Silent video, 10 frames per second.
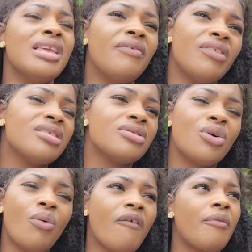if this does
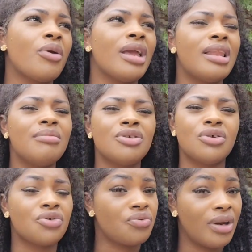not work for me, let me
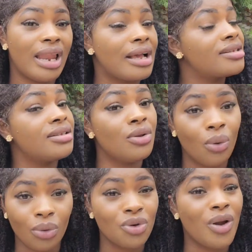just relax.
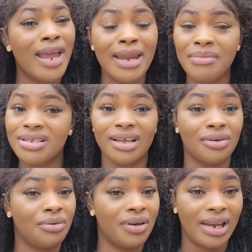No, your enemies are
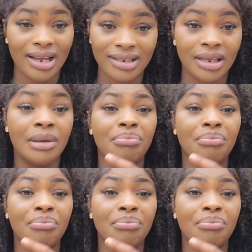not relaxing.